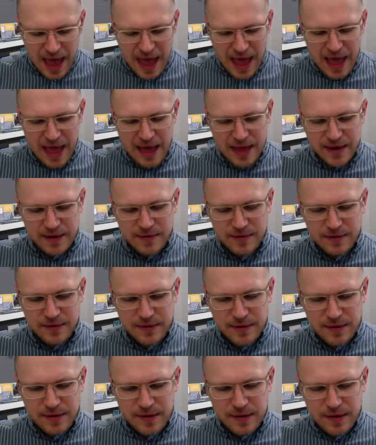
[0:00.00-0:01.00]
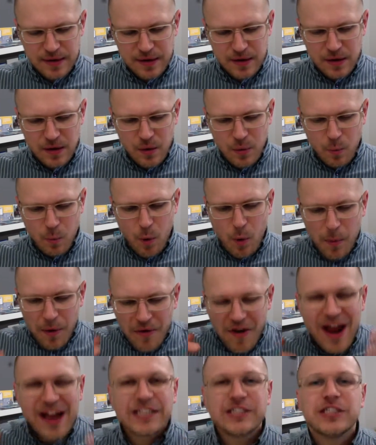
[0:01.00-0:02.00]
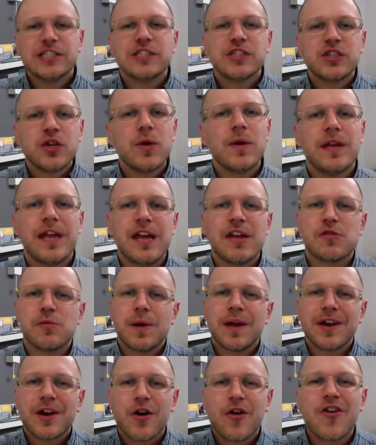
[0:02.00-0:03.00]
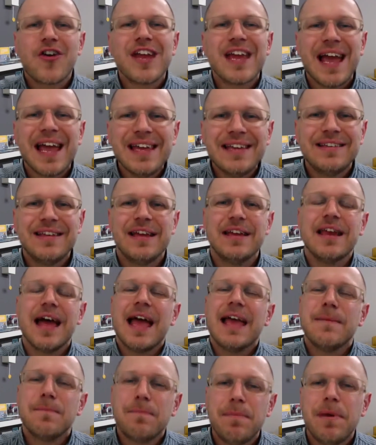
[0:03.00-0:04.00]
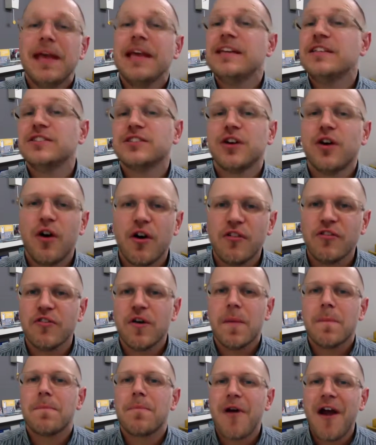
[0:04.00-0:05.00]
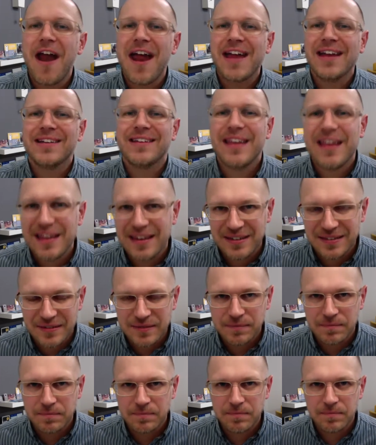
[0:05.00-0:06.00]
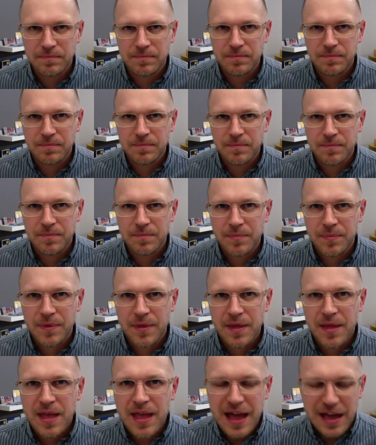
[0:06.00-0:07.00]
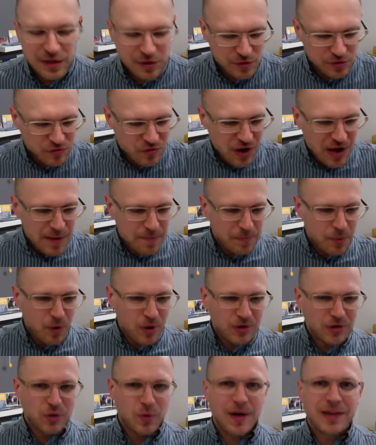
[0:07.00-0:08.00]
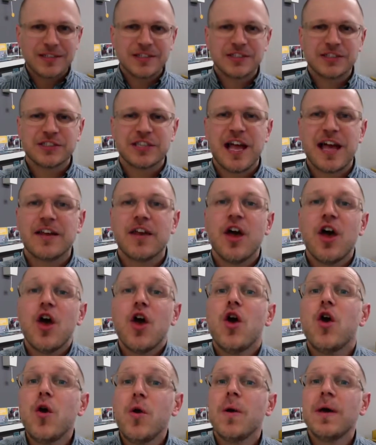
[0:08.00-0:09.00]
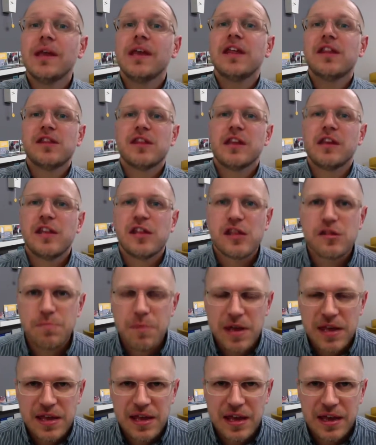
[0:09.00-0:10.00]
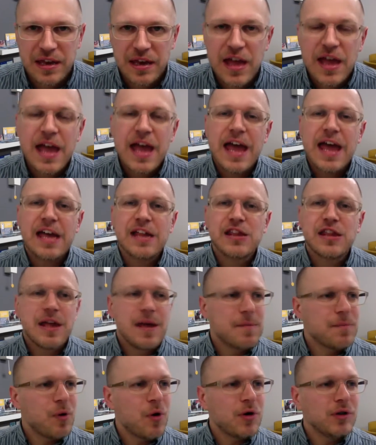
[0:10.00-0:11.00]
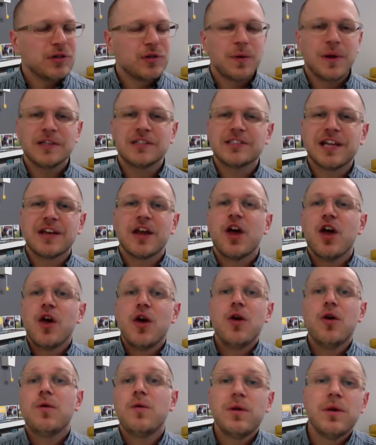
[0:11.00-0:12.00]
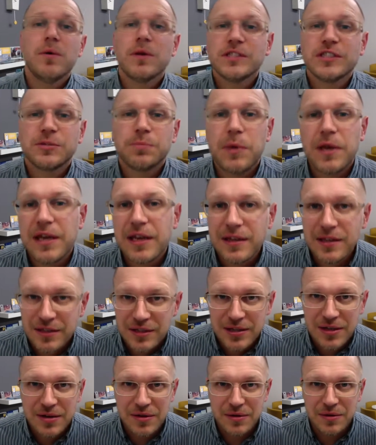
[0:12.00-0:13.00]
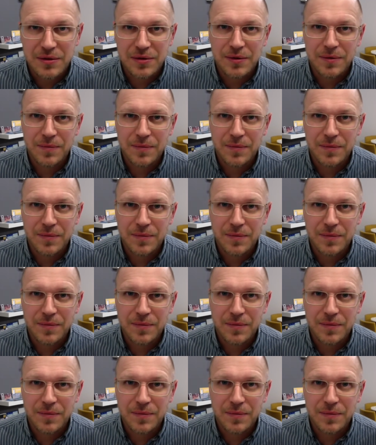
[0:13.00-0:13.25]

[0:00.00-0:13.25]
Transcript: And what we're actually doing here is we're creating a piece of branding. And so it's really important to understand who it is that is speaking. It's important to understand who you are speaking to.